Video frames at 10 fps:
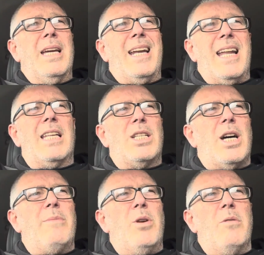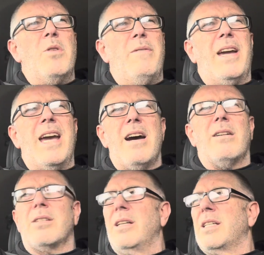Another time we were moving
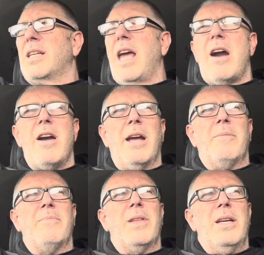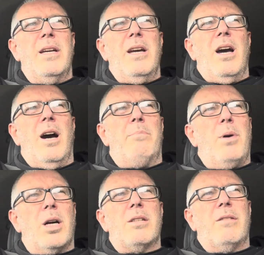house and I was carrying a
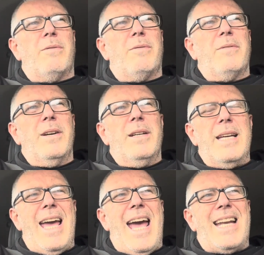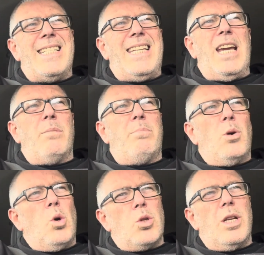box of antique
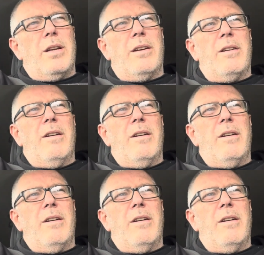porcelain